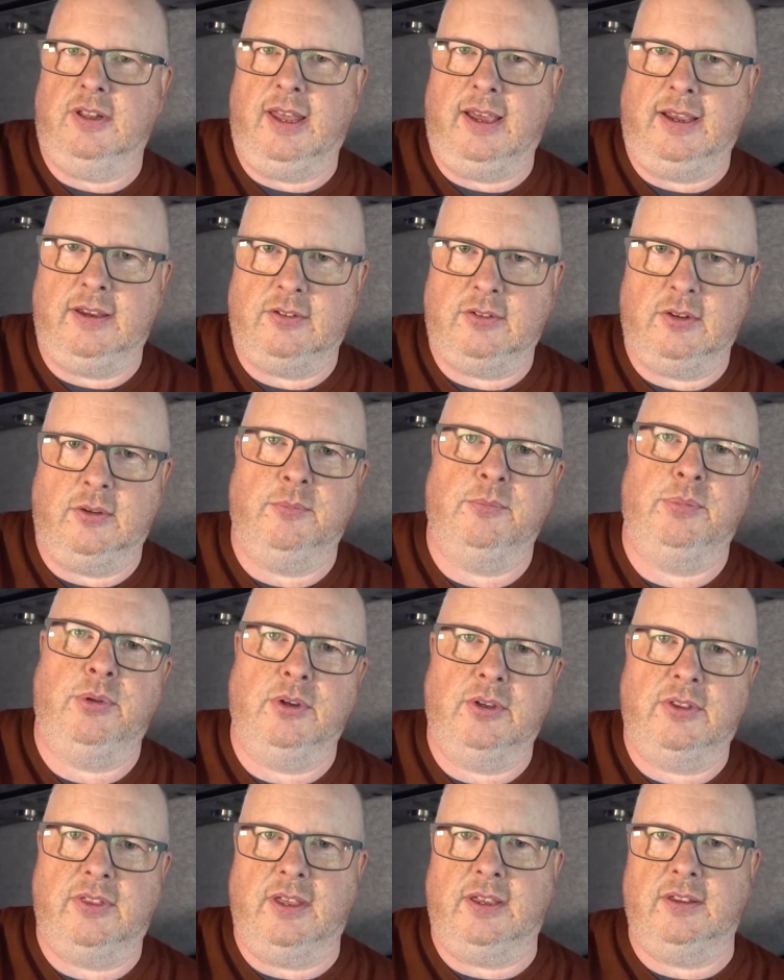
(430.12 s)
lights on,
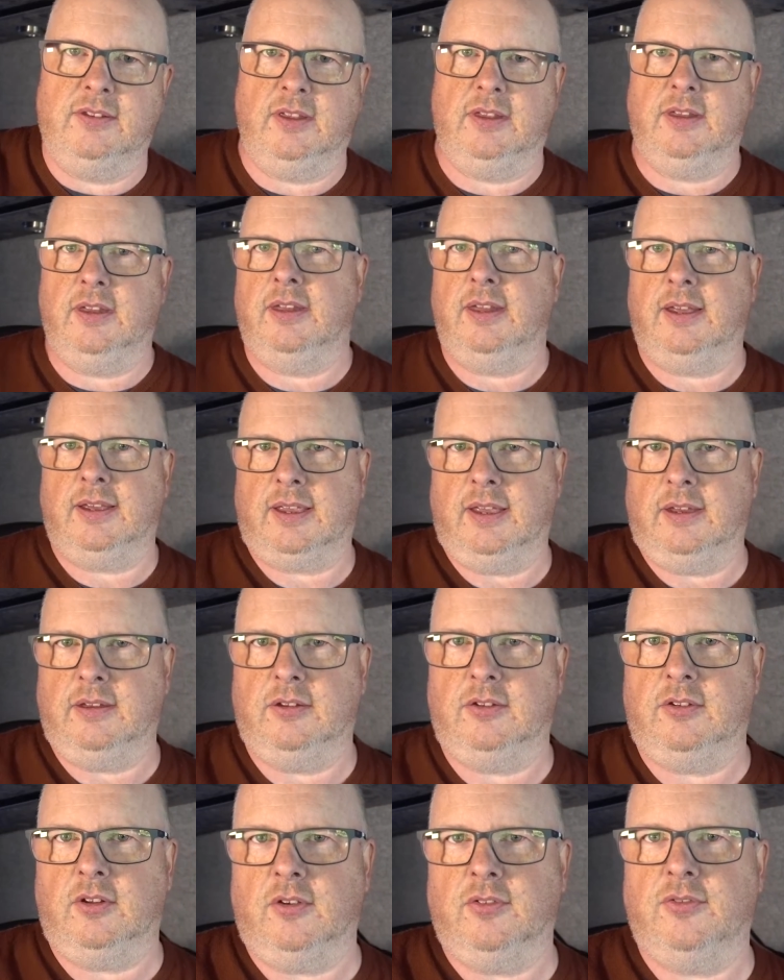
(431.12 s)
plug things in and that kind of
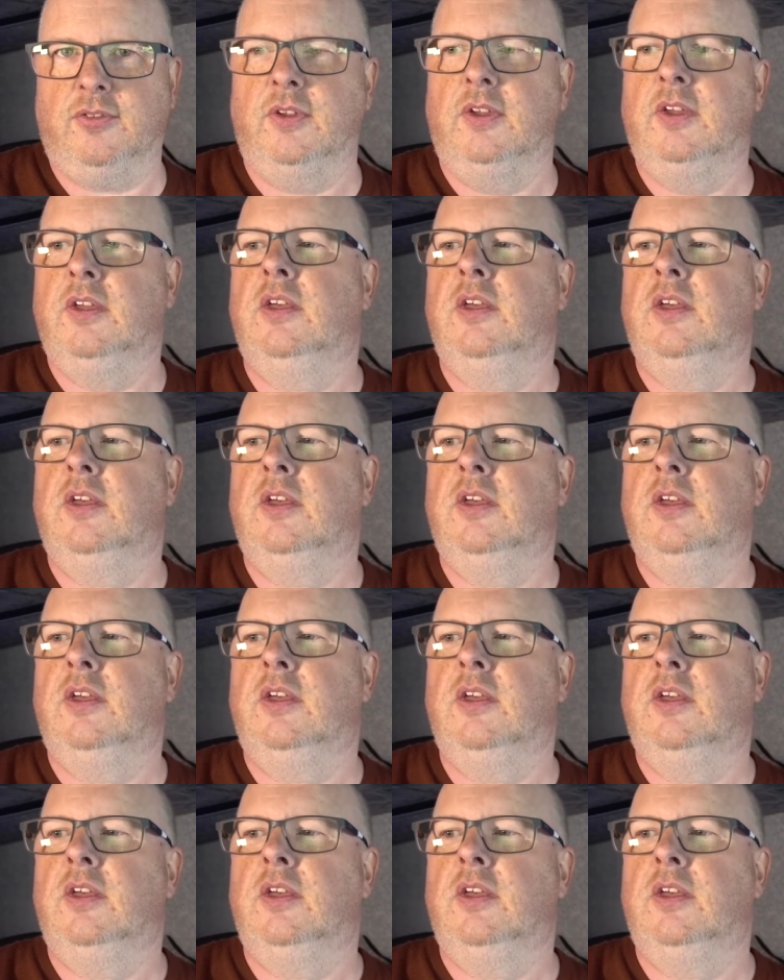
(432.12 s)
stuff.